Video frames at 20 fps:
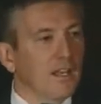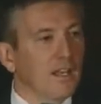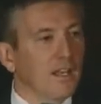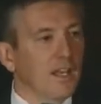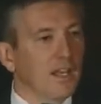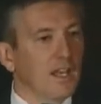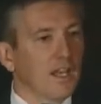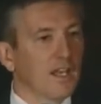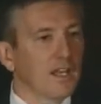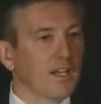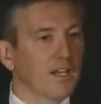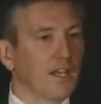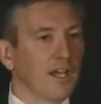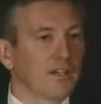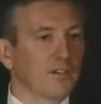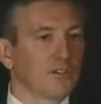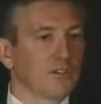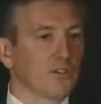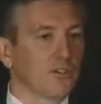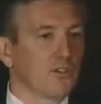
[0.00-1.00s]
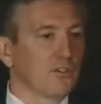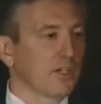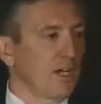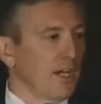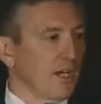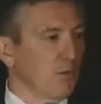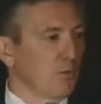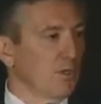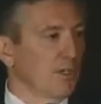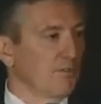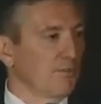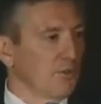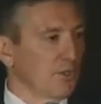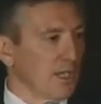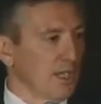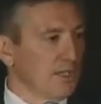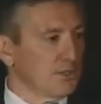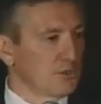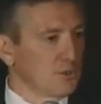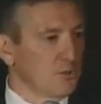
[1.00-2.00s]
And I don't know in Iowa if you
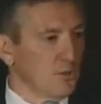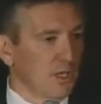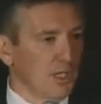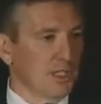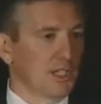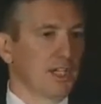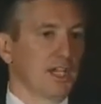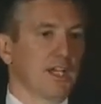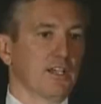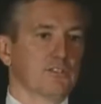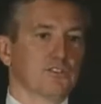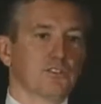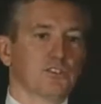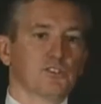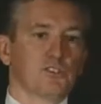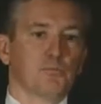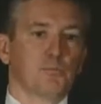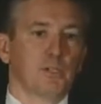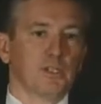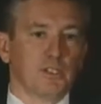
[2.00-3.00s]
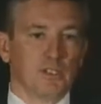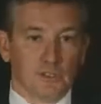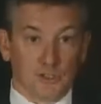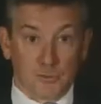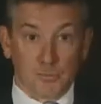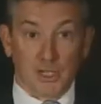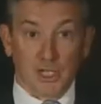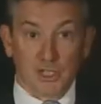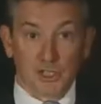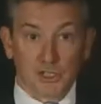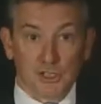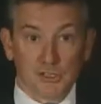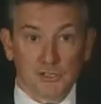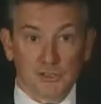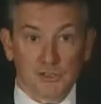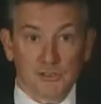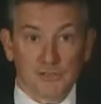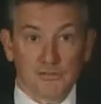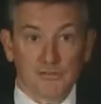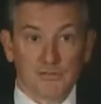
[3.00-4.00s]
guys do unannounced
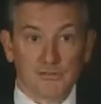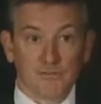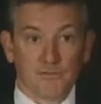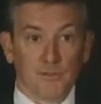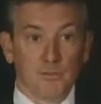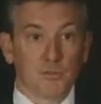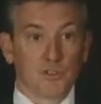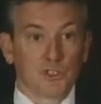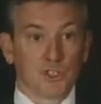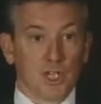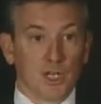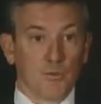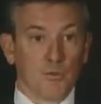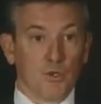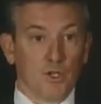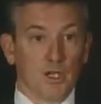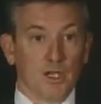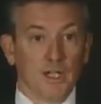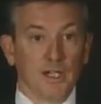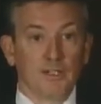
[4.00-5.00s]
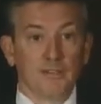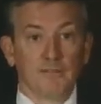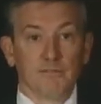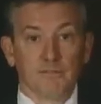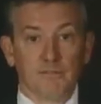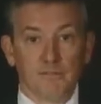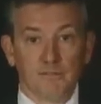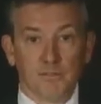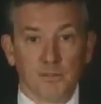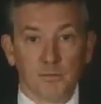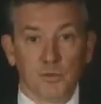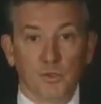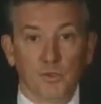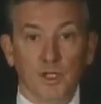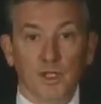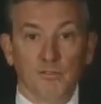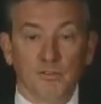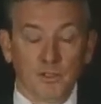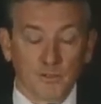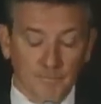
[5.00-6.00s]
inspections from the statewide from
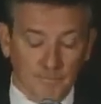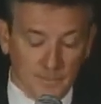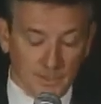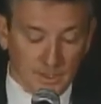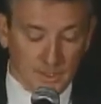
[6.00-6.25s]
whoever.